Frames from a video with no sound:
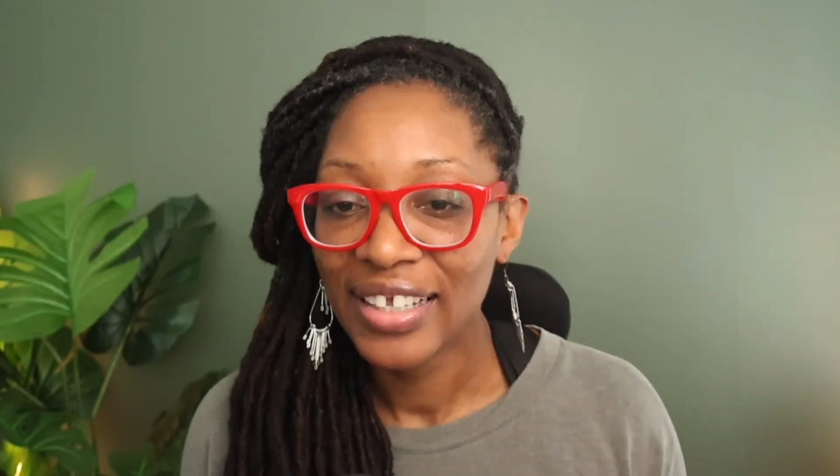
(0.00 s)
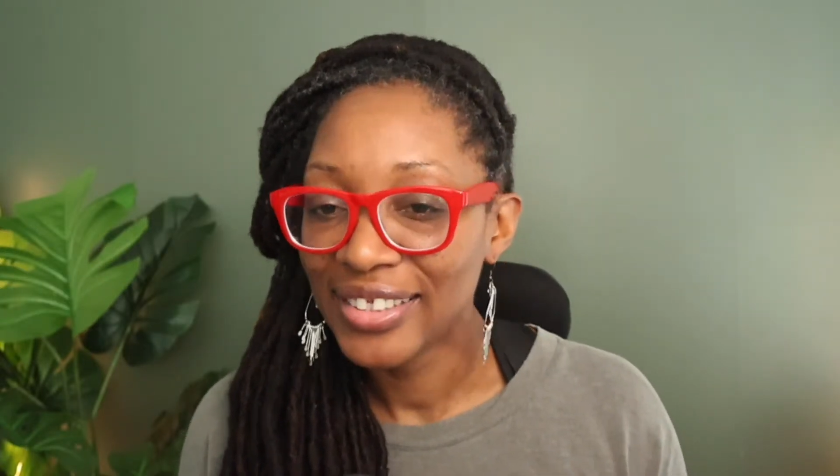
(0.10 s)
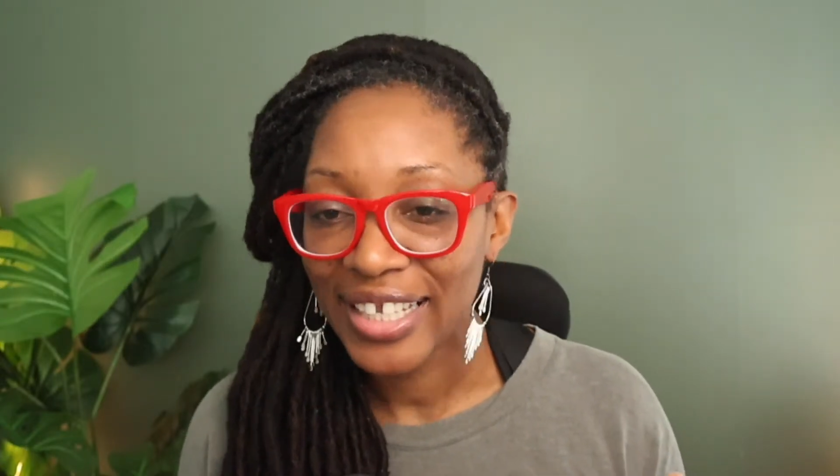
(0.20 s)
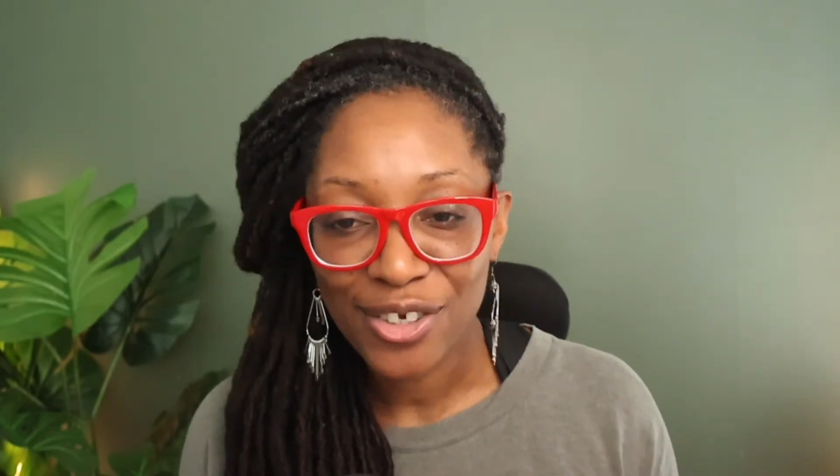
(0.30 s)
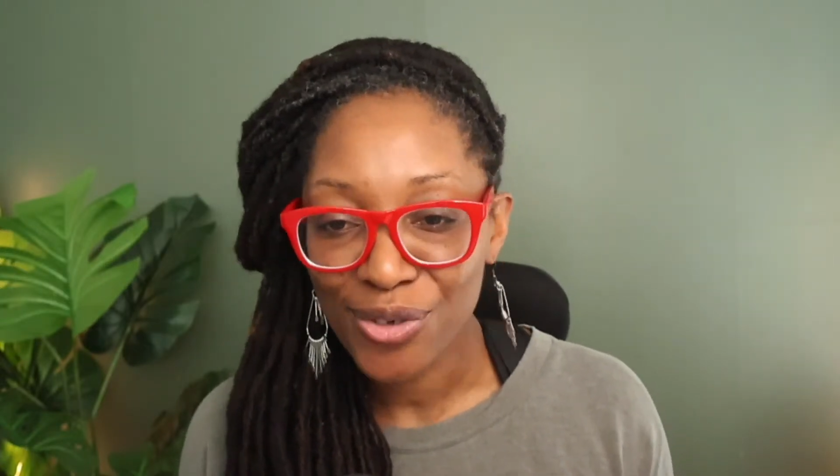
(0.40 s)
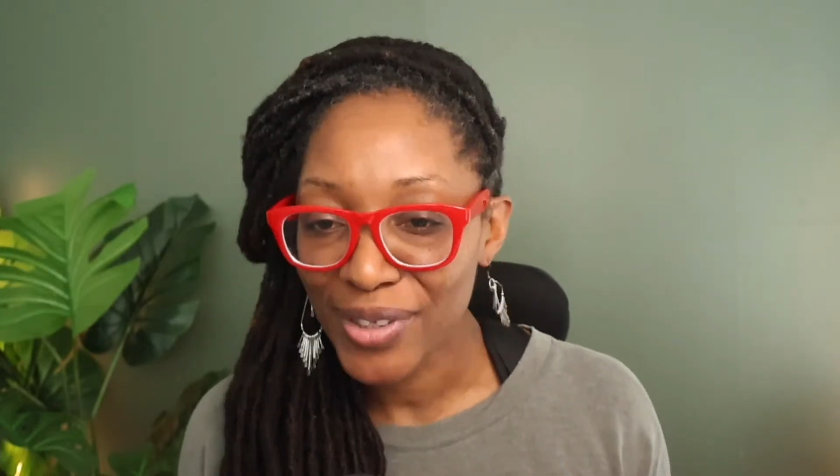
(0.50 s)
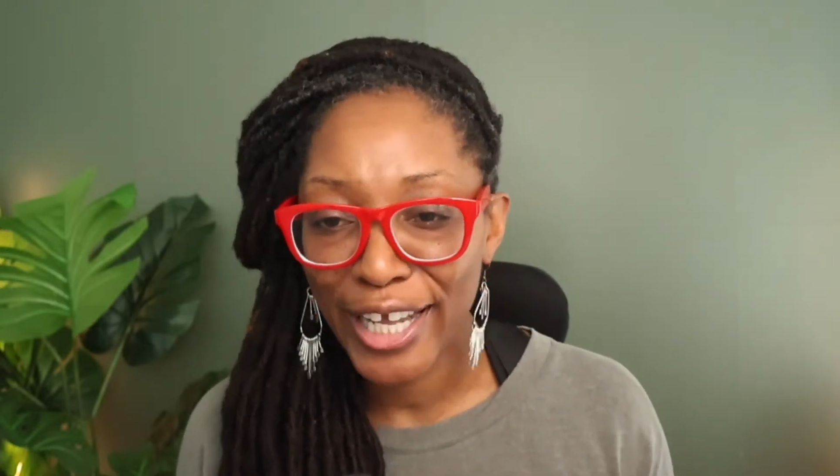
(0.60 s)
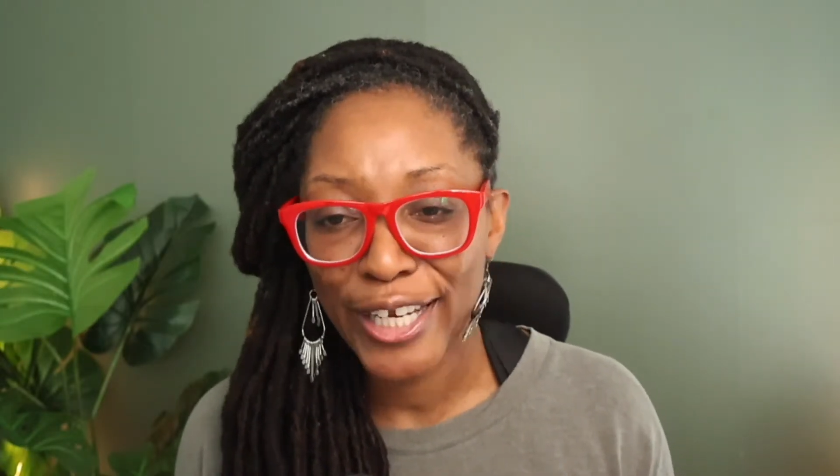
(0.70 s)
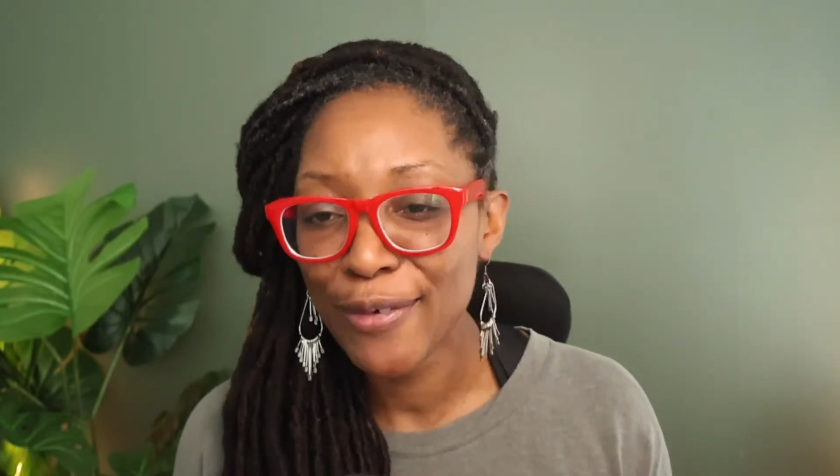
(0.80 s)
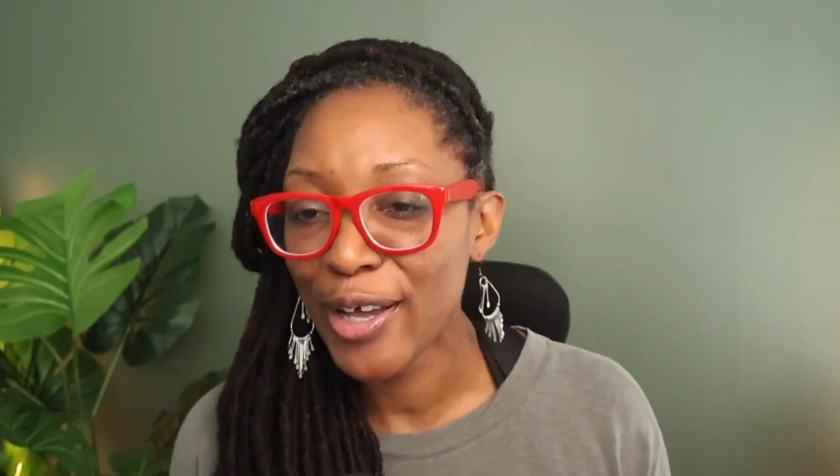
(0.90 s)
schedule
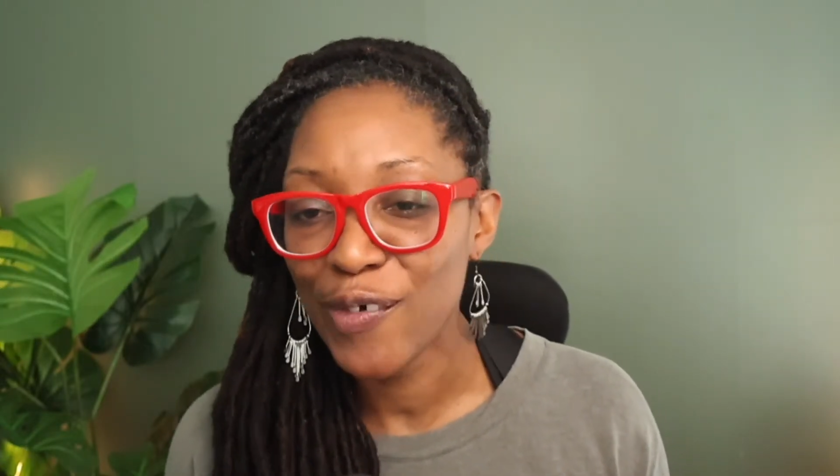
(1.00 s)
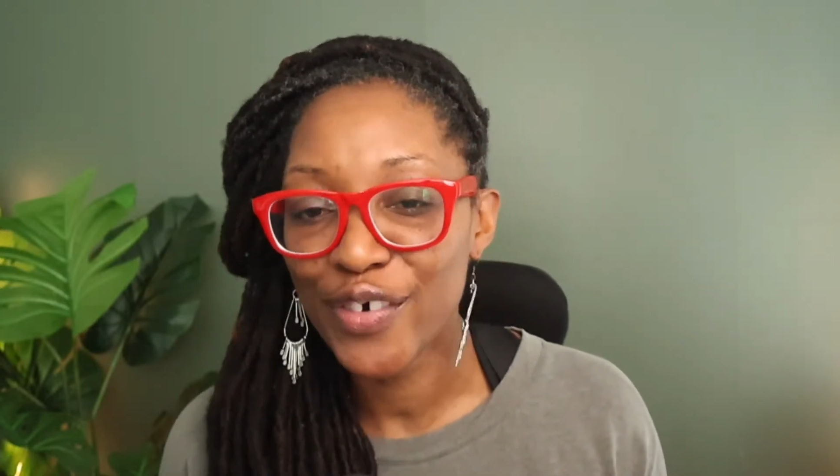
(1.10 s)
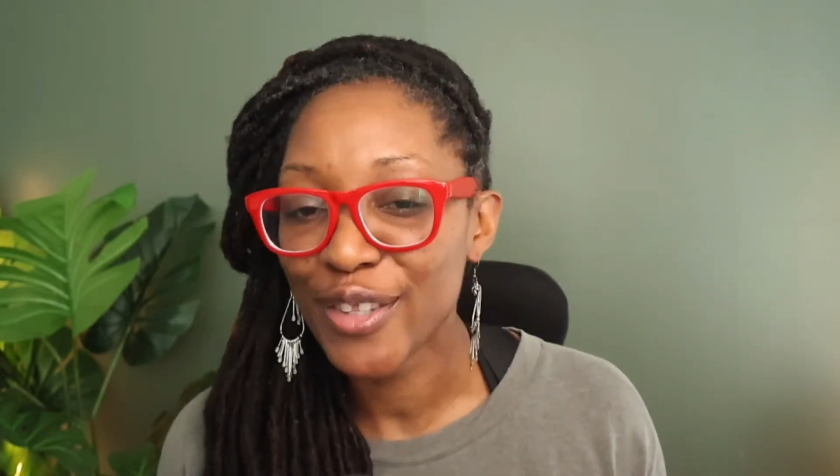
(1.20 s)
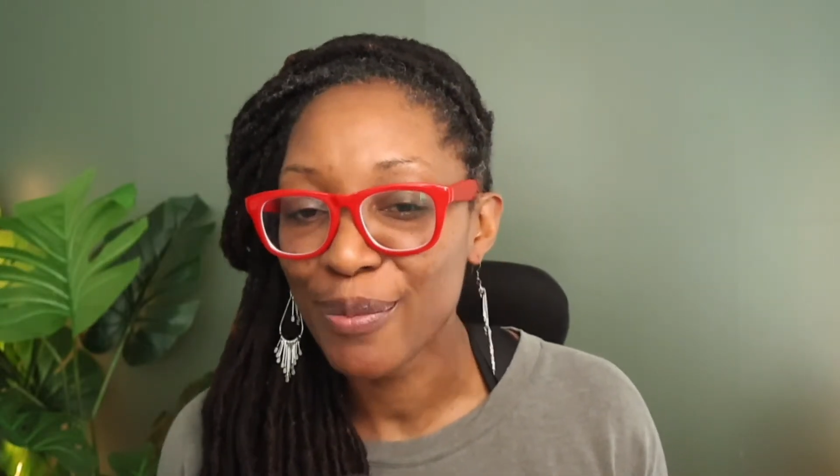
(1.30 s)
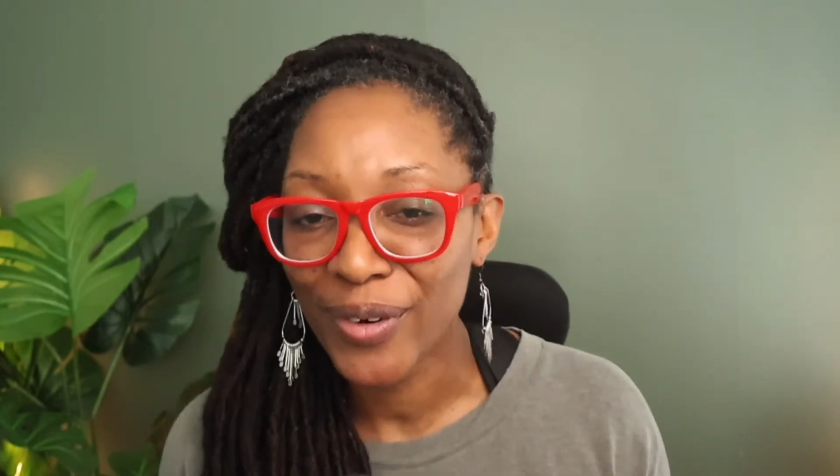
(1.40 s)
that email for the